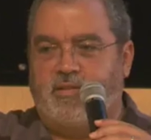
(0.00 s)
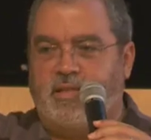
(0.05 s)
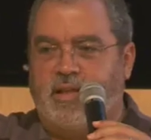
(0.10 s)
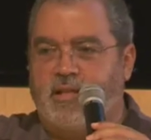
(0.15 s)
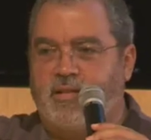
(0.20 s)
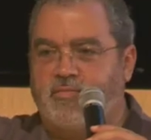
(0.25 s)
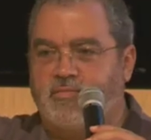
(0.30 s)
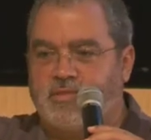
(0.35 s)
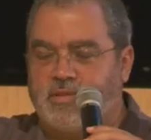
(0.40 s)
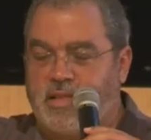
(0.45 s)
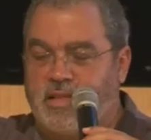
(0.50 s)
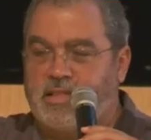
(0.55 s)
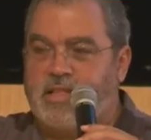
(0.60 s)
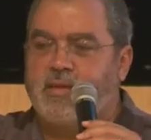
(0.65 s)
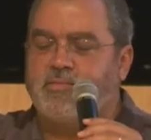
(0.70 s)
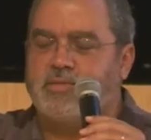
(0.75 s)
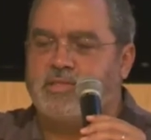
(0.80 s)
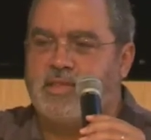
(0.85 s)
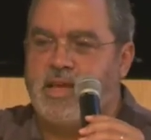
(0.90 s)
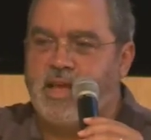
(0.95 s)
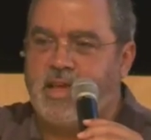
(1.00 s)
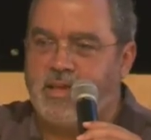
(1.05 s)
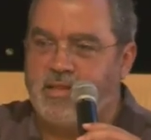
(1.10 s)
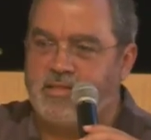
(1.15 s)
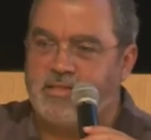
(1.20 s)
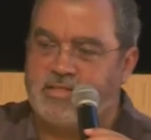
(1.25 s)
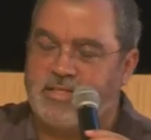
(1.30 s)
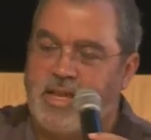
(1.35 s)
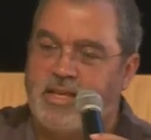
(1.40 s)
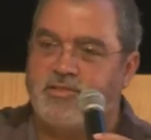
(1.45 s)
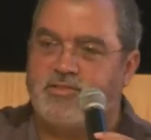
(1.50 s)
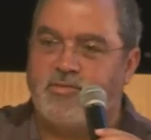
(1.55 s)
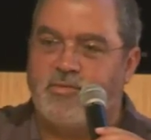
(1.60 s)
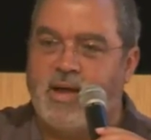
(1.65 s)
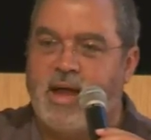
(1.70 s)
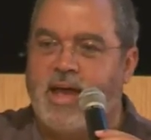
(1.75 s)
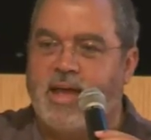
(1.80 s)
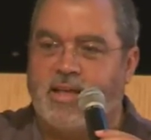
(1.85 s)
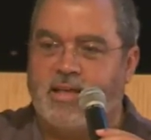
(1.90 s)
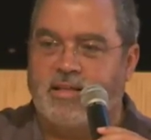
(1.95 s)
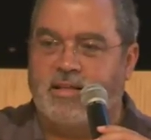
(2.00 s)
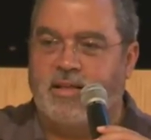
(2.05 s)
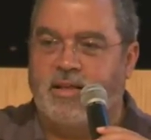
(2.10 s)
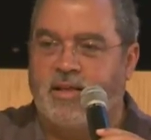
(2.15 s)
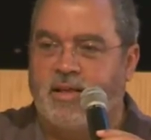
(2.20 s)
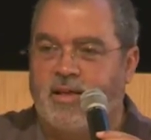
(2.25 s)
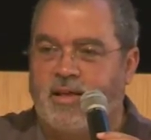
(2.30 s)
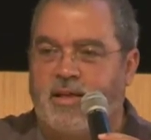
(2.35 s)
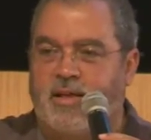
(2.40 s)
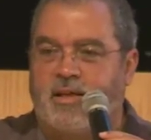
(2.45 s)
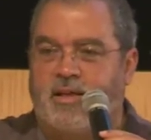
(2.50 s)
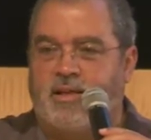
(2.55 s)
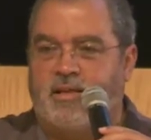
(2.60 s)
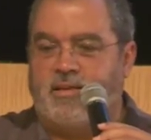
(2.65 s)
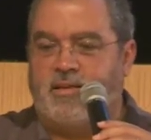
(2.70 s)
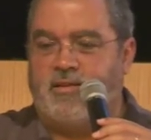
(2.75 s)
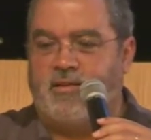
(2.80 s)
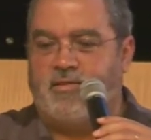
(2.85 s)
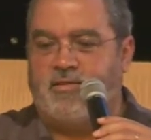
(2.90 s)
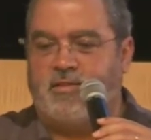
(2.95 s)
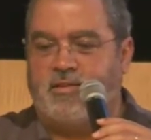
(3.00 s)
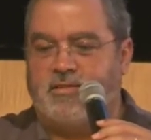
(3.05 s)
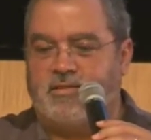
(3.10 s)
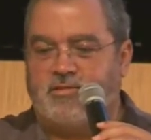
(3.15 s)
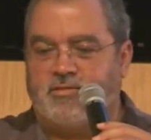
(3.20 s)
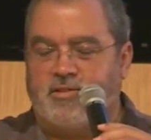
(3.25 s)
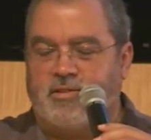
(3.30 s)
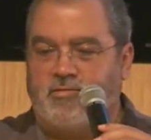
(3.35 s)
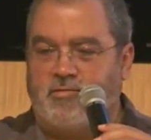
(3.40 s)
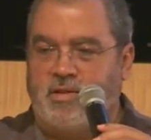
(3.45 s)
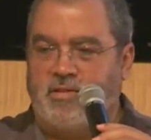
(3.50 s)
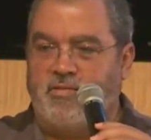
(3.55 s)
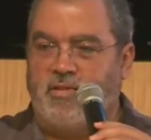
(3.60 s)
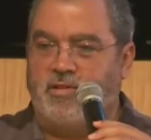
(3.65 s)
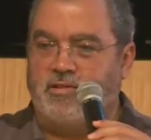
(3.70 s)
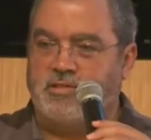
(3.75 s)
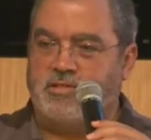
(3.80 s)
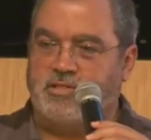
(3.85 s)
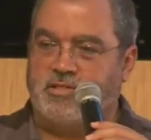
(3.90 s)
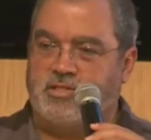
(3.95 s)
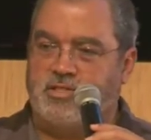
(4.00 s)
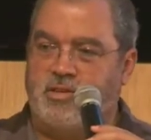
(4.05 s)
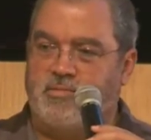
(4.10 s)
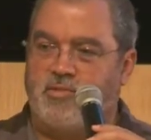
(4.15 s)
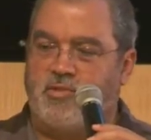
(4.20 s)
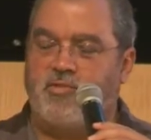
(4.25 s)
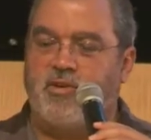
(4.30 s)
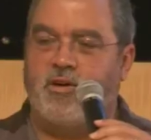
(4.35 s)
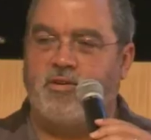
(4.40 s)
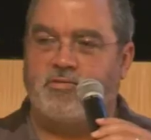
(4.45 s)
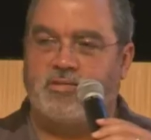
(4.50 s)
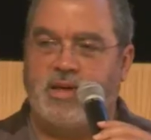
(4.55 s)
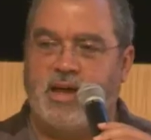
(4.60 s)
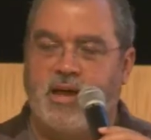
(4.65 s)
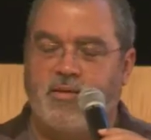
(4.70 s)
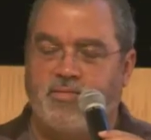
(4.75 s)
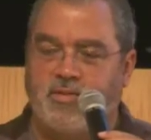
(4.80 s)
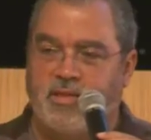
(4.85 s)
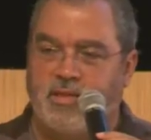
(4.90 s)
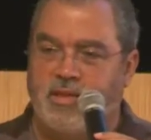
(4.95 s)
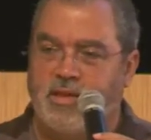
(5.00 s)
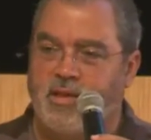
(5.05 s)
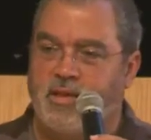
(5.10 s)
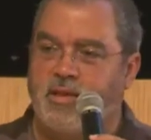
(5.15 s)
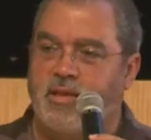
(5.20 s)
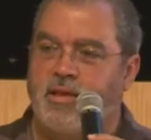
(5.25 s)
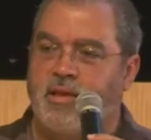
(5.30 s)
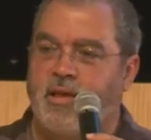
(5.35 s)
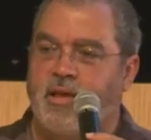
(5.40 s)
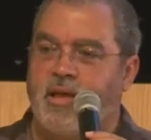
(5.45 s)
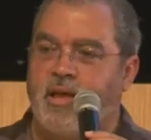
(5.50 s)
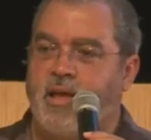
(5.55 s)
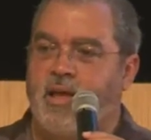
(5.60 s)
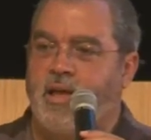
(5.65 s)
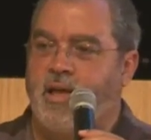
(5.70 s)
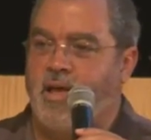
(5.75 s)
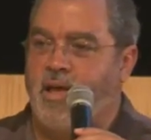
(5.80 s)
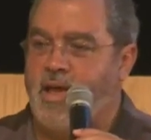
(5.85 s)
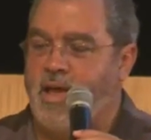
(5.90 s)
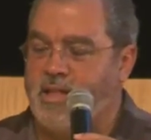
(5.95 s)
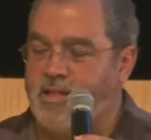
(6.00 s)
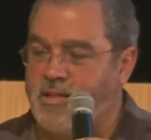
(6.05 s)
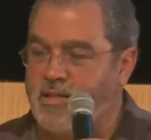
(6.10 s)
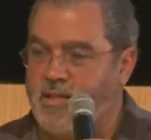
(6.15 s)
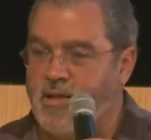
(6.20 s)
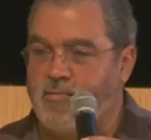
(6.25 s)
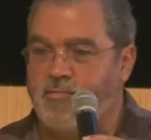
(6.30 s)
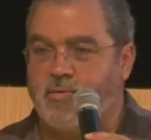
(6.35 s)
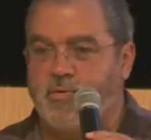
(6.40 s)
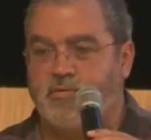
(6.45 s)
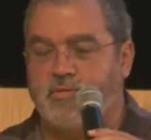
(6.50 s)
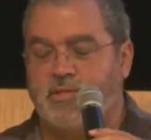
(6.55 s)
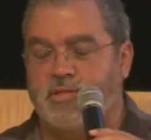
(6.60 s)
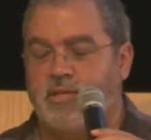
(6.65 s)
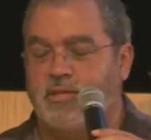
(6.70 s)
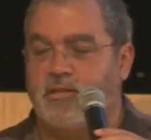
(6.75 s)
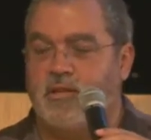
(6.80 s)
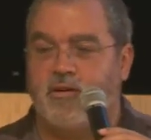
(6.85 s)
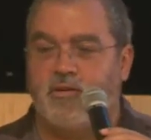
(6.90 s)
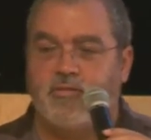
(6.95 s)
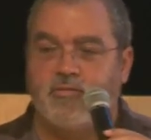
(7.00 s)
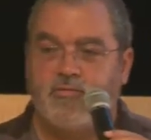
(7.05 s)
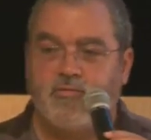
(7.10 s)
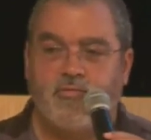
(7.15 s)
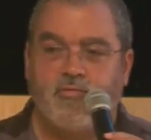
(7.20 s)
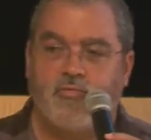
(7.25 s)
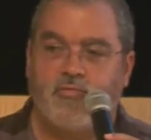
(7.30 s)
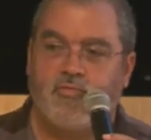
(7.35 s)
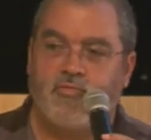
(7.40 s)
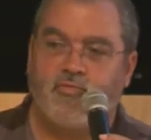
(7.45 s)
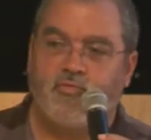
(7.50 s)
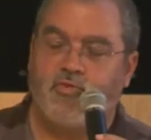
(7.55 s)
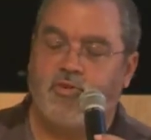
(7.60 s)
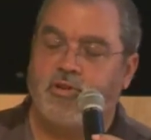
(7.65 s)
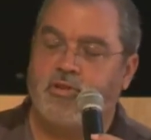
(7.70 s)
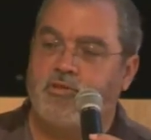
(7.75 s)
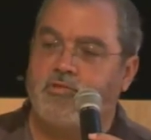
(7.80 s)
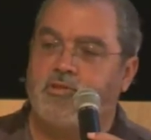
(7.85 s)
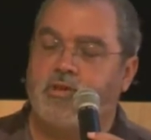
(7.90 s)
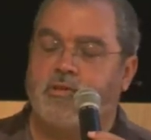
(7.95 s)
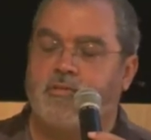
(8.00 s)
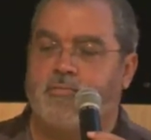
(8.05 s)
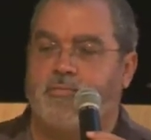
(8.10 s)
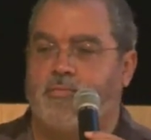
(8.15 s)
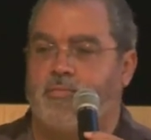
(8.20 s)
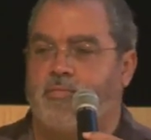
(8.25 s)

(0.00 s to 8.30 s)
to let them let them stay in the station wagon." you know, this sort of reverse Jim Crow type of thing. And the lumpen said, no, we're a unit.